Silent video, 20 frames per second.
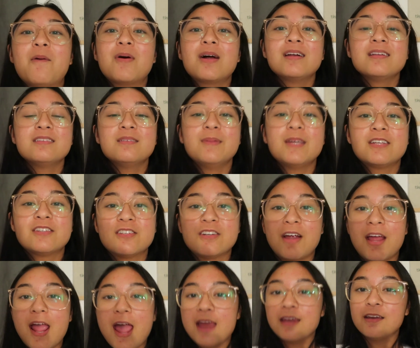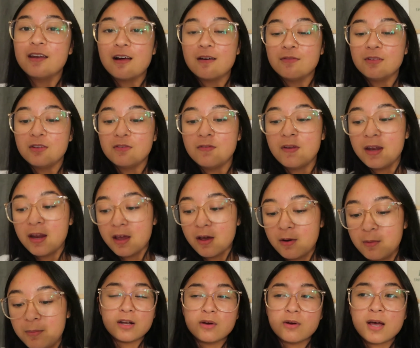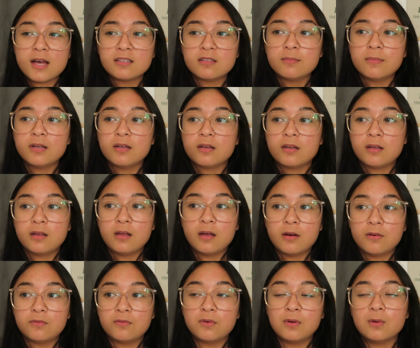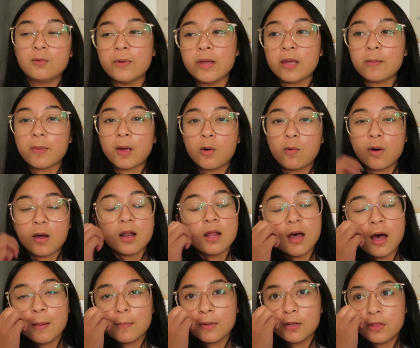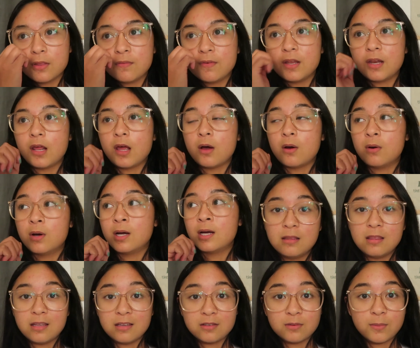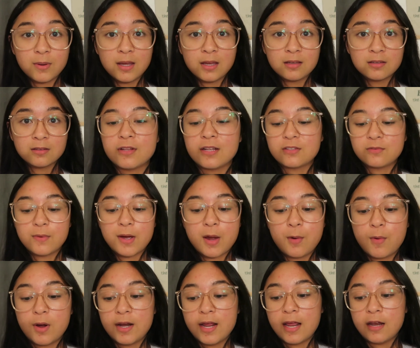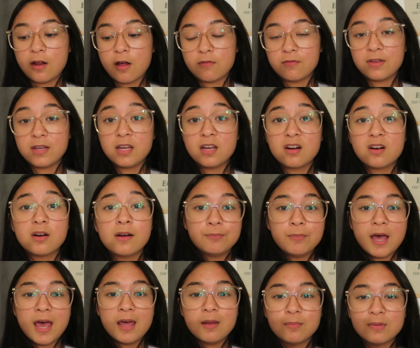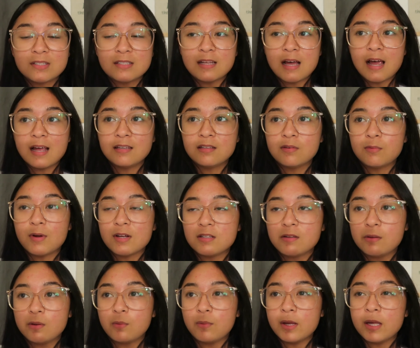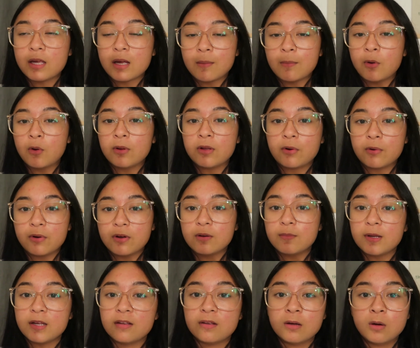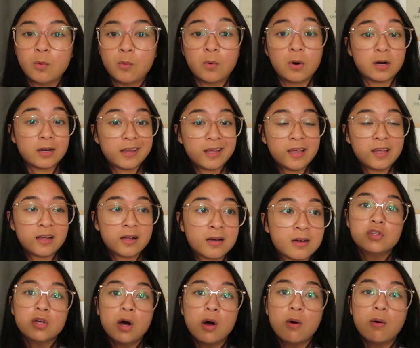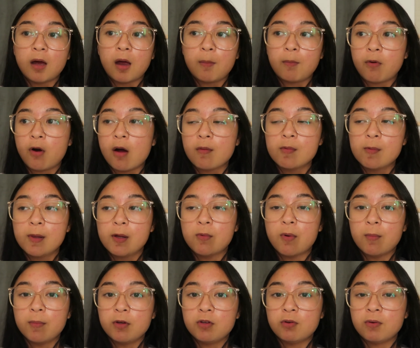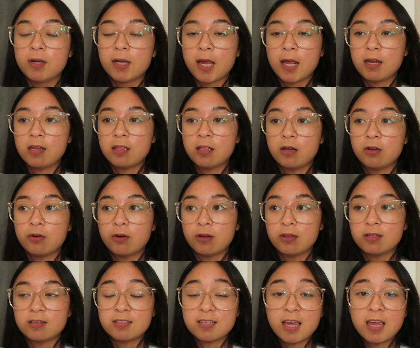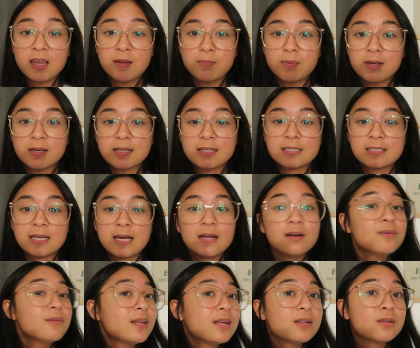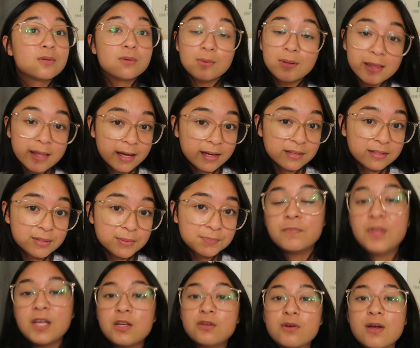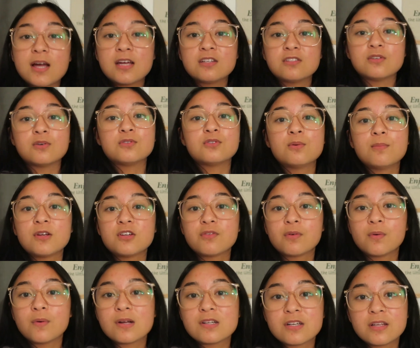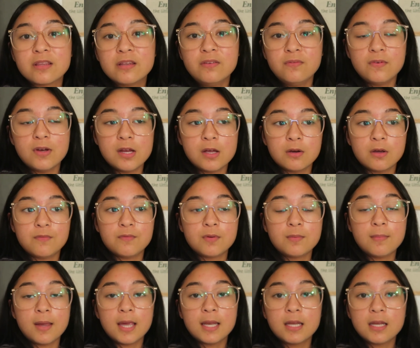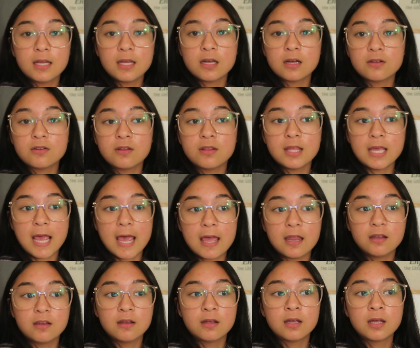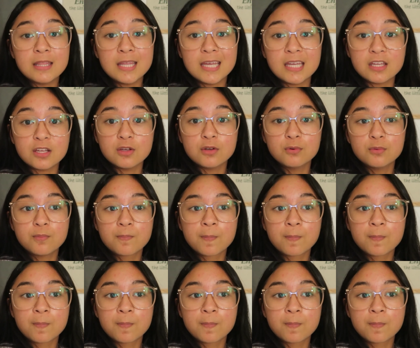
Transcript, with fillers: I wanted to make sure I ended off this video. I know it hasn't been a full week, but I want to upload the video this week, so that's why I want to end off here. And besides, the rest of the week, I'm only going to be working, so I probably won't be doing anything during the day because I don't like doing that. Thank you guys so, so much for watching this video. If you made it here to the end, thank you.